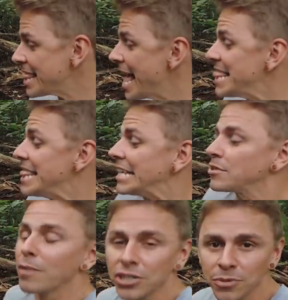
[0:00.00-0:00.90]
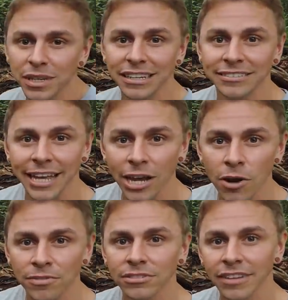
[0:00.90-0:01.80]
Then this mushroom can take
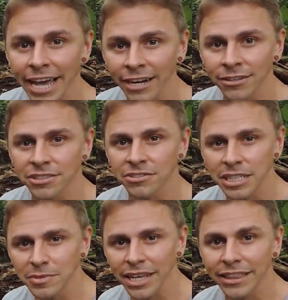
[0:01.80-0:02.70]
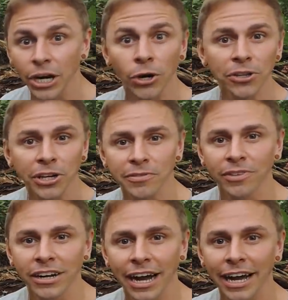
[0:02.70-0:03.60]
over later. So it seems like the earlier
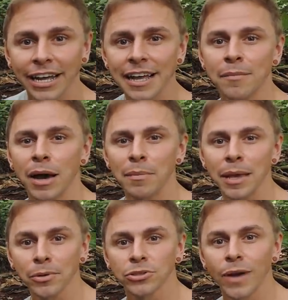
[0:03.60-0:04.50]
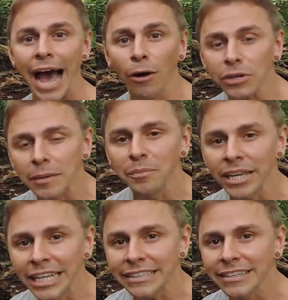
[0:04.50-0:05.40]
fungi might be able to
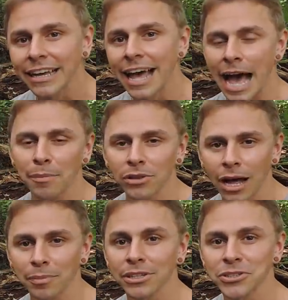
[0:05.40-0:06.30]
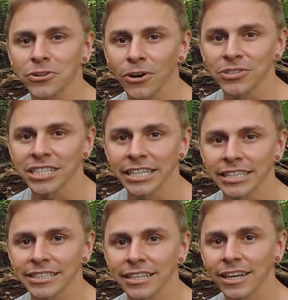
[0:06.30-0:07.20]
outcompete Hapalopilus
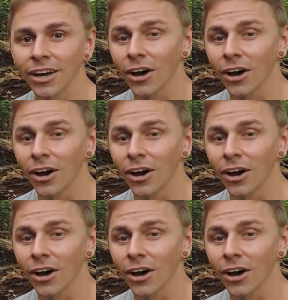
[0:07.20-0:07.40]
croceus.